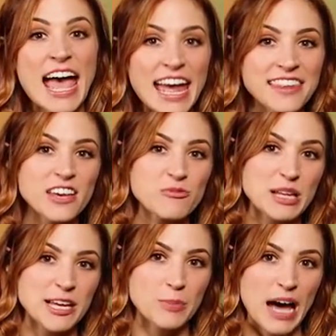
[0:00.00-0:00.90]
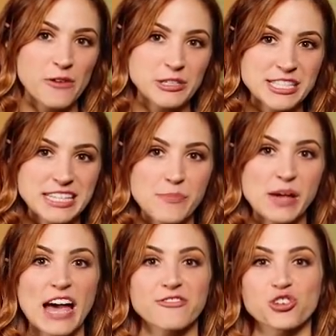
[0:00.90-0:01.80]
and they've played a power step
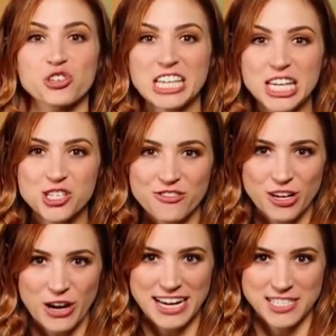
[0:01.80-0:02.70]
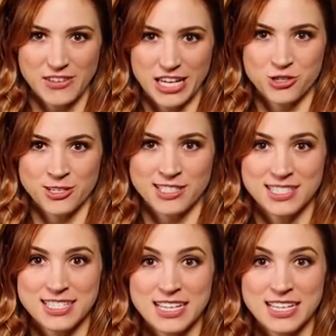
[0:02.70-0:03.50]
after each of their activations.